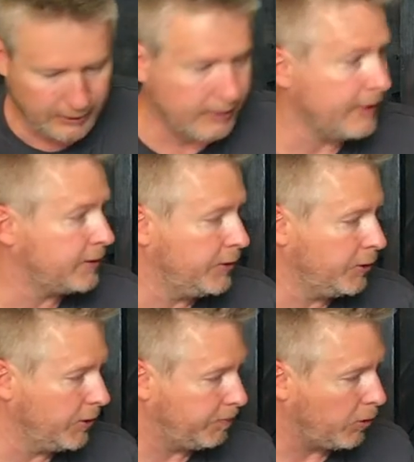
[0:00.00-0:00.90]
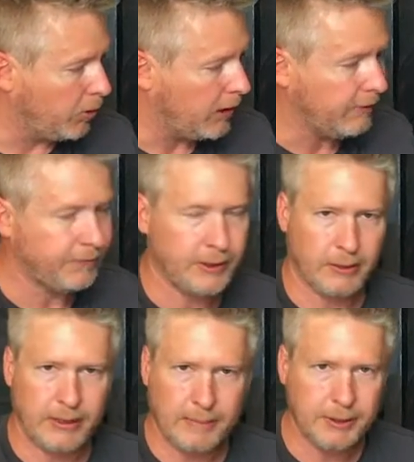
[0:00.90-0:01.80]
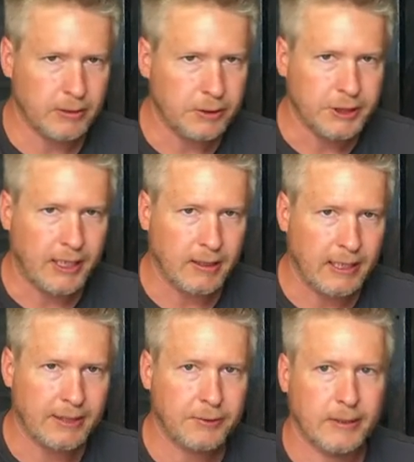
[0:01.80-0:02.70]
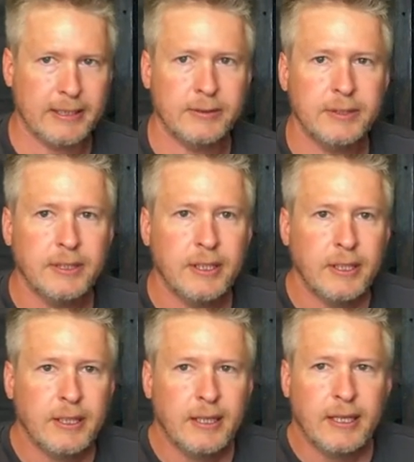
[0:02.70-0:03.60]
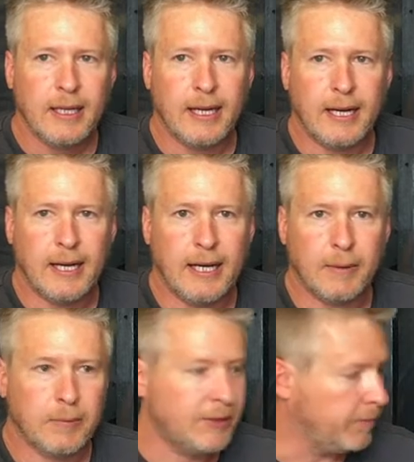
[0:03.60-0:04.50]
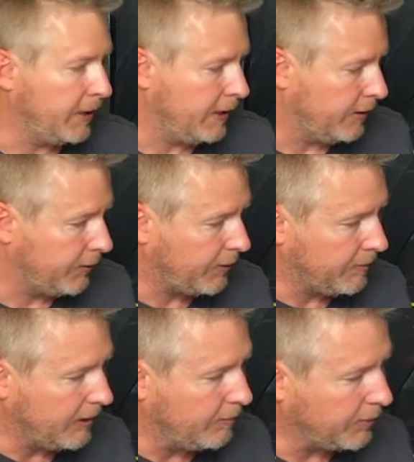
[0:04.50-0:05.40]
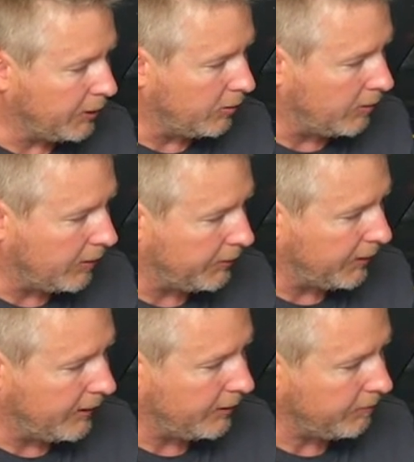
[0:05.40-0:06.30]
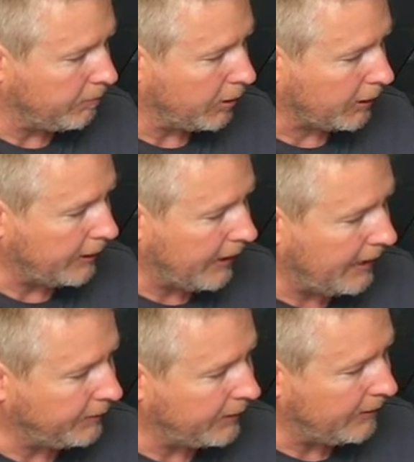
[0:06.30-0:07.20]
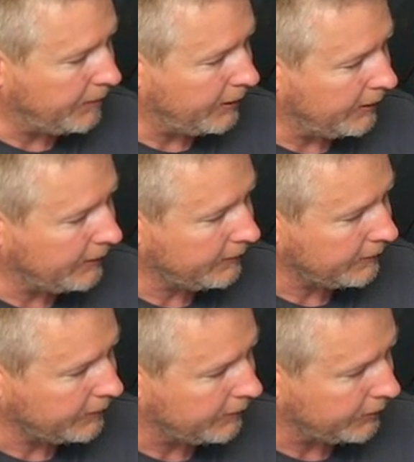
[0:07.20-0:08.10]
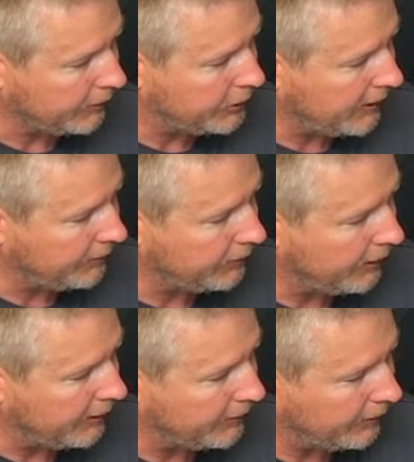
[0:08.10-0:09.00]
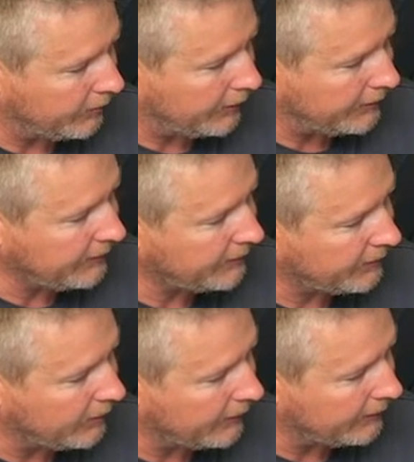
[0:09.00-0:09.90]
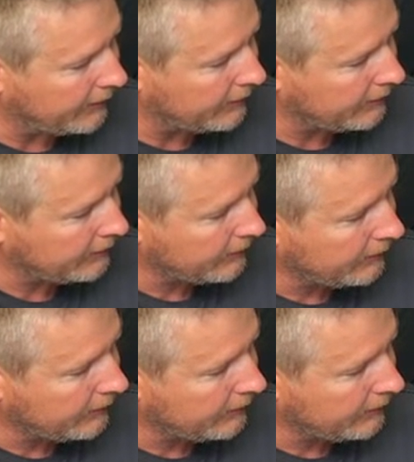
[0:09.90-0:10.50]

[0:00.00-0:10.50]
What I like to do is pull off, keep a little shot glass around. Reason being is sometimes, on say a murky, hazy IPA, there's a good chance you got, a yeast slug in there.